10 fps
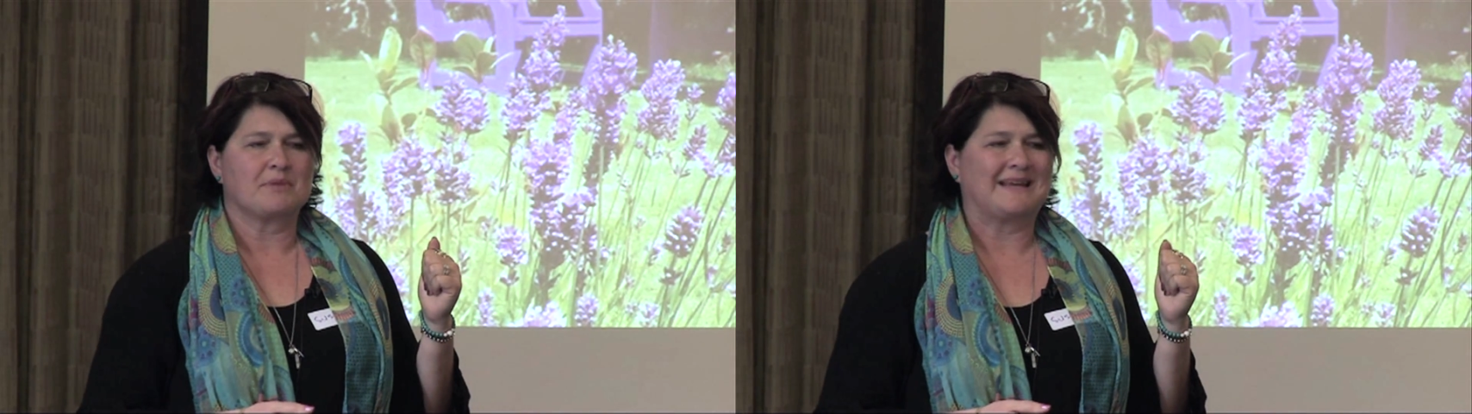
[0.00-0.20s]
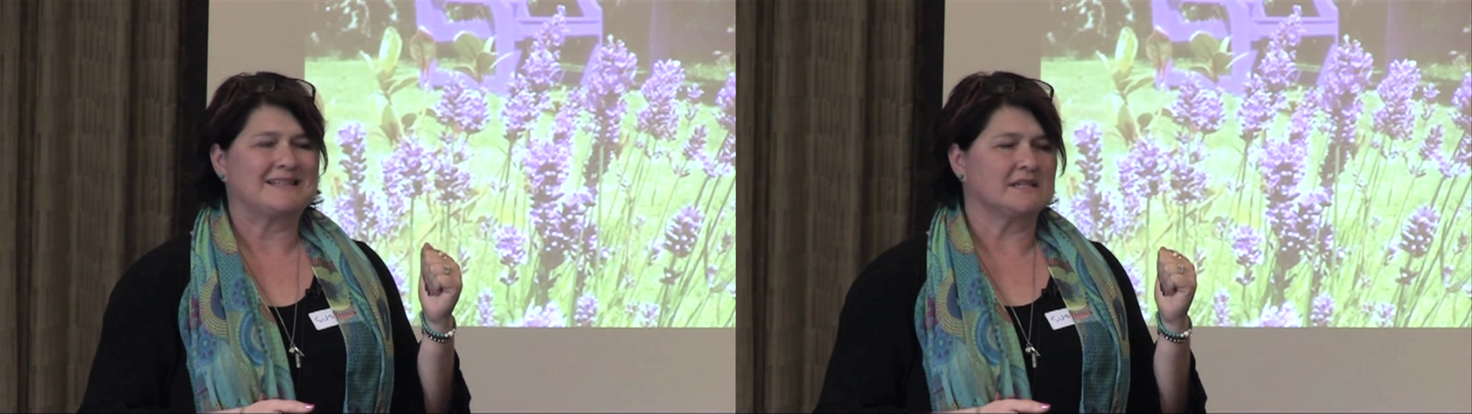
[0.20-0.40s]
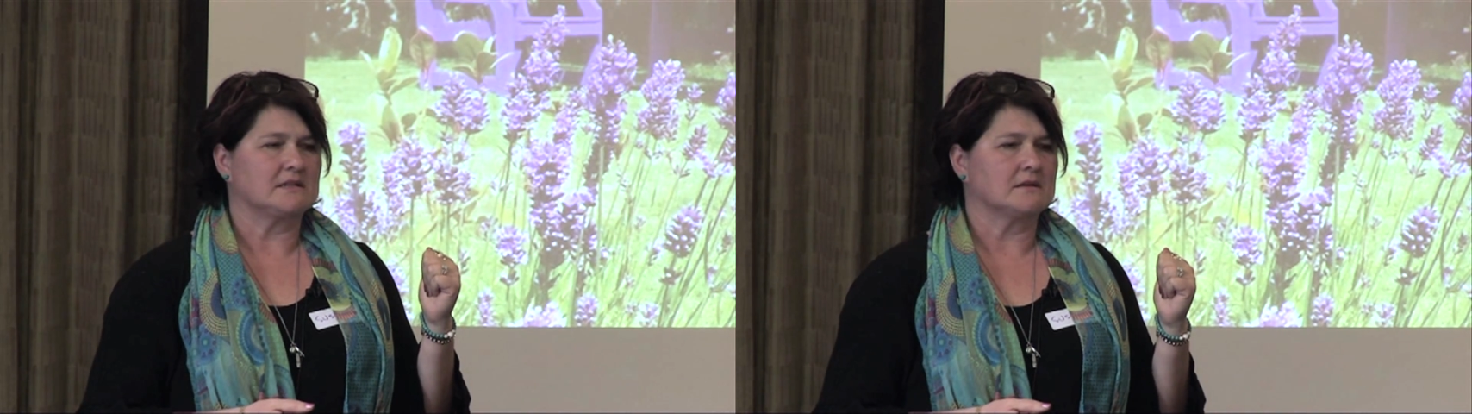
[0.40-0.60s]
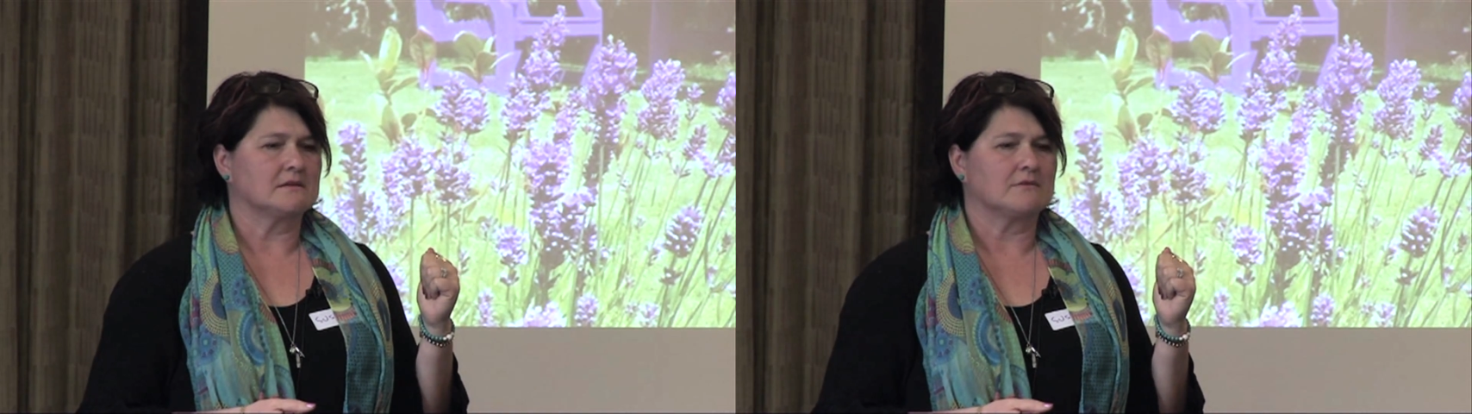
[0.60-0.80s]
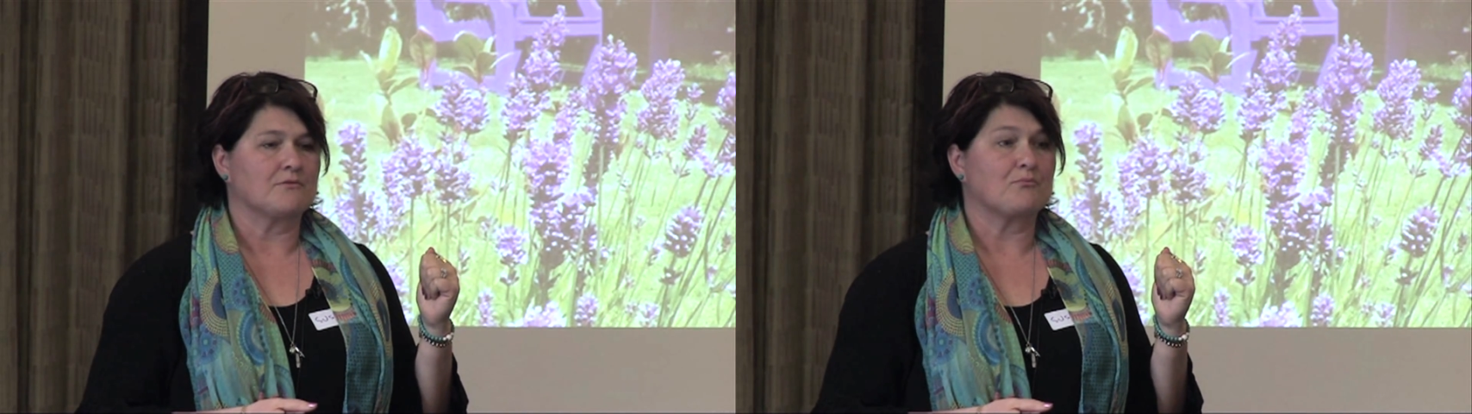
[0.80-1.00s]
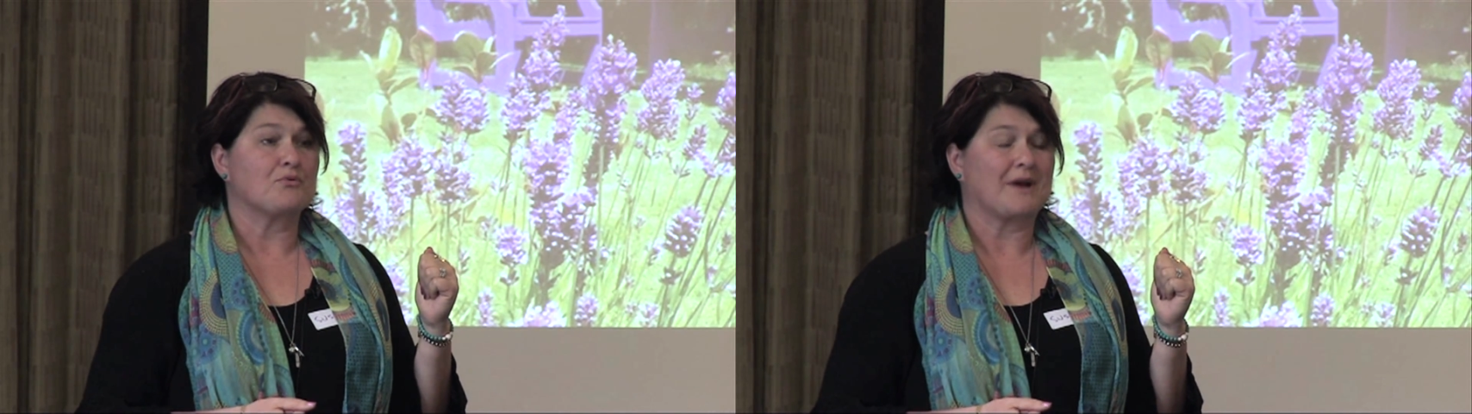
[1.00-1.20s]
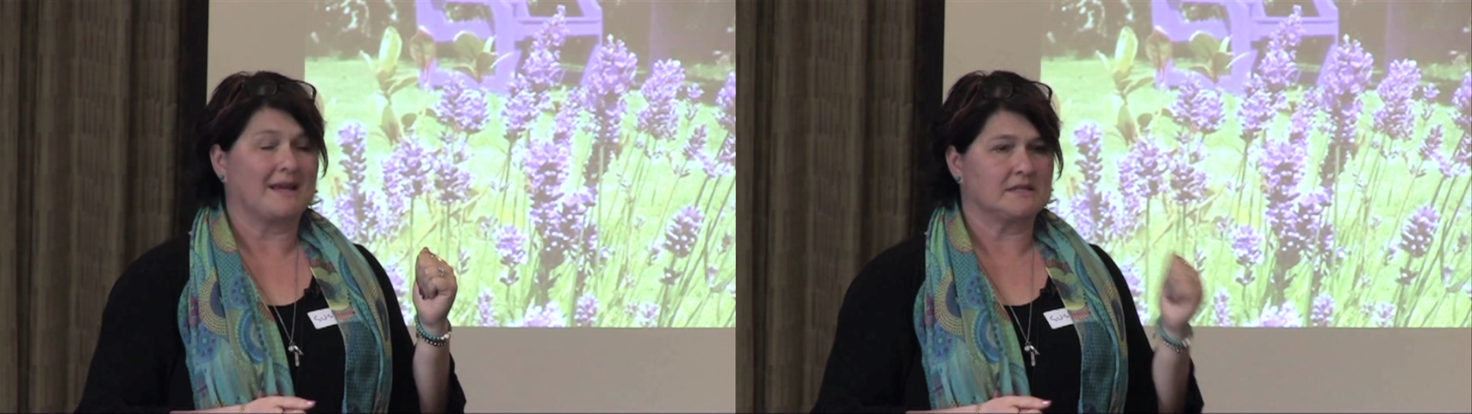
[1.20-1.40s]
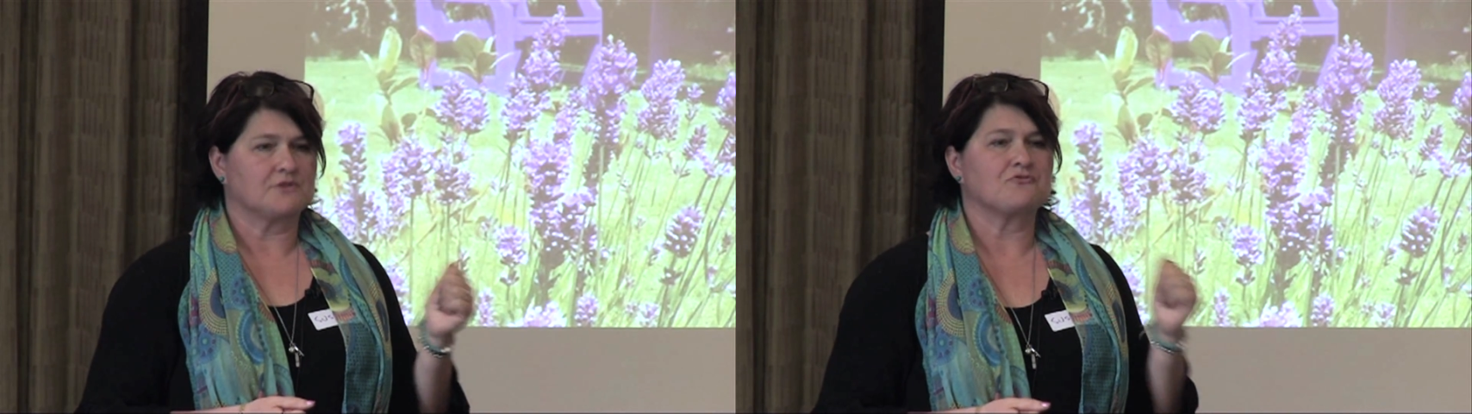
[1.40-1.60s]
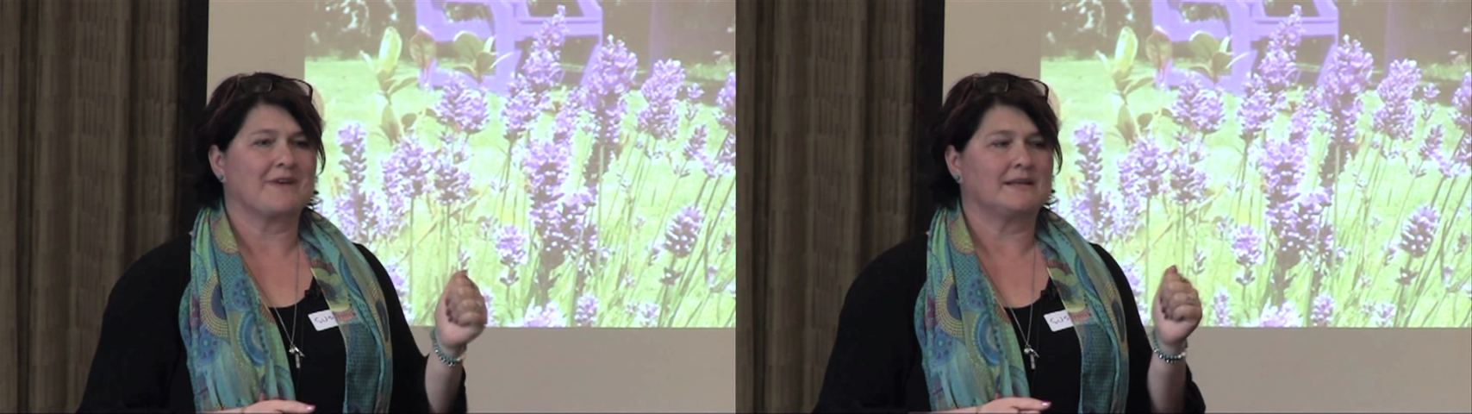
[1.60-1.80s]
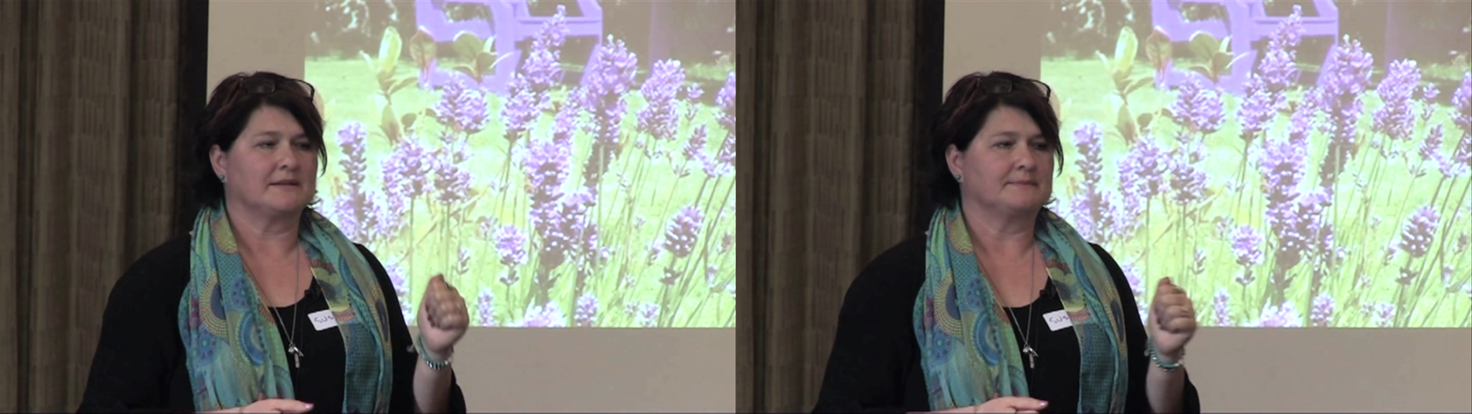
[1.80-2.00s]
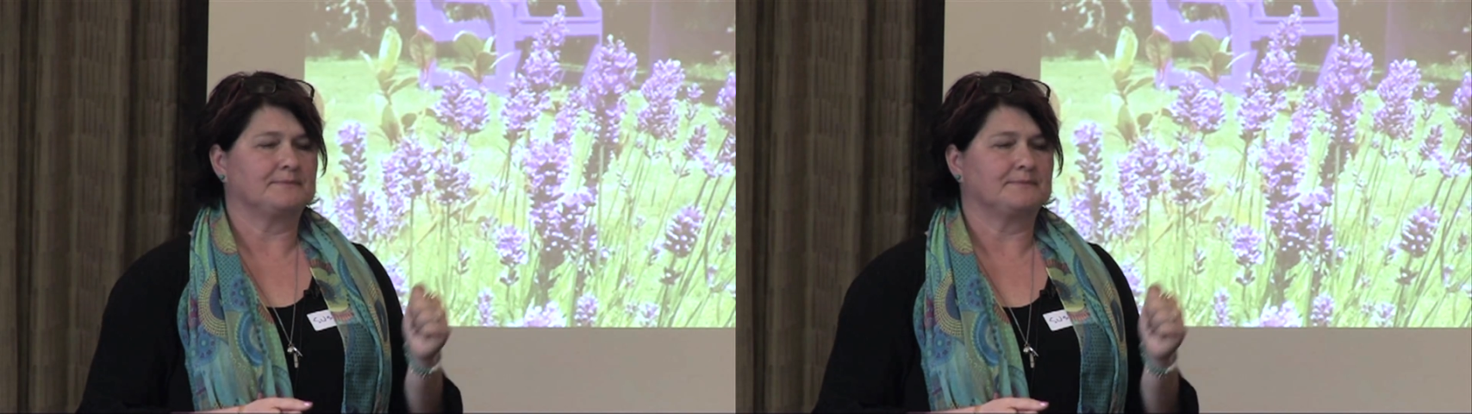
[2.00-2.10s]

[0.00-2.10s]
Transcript: painted bright red.